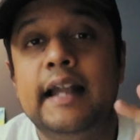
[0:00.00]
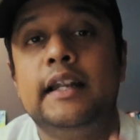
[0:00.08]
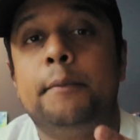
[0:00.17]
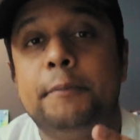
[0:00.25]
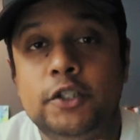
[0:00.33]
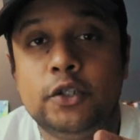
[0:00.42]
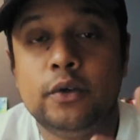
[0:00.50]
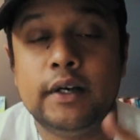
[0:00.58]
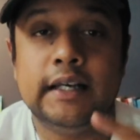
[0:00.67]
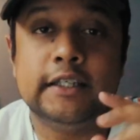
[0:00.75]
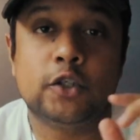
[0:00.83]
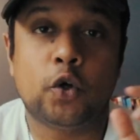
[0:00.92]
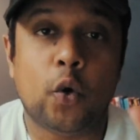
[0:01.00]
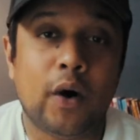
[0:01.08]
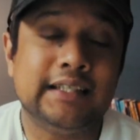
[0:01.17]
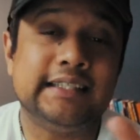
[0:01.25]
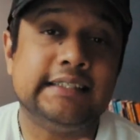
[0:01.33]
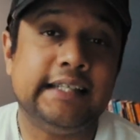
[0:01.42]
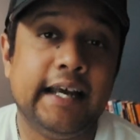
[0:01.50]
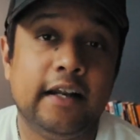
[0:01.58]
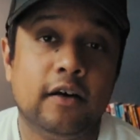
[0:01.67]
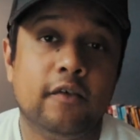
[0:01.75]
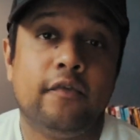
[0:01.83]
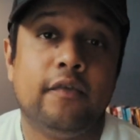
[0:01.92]
And number two is
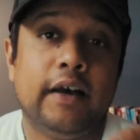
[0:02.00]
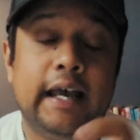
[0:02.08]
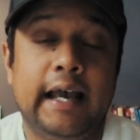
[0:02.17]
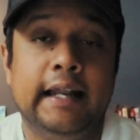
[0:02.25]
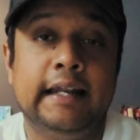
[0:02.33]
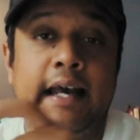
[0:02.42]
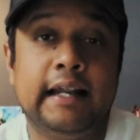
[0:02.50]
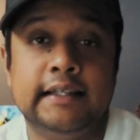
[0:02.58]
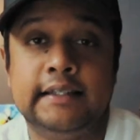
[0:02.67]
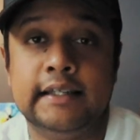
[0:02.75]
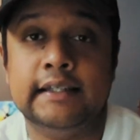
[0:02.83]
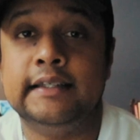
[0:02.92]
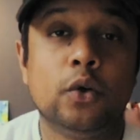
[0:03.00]
quantitative analysis.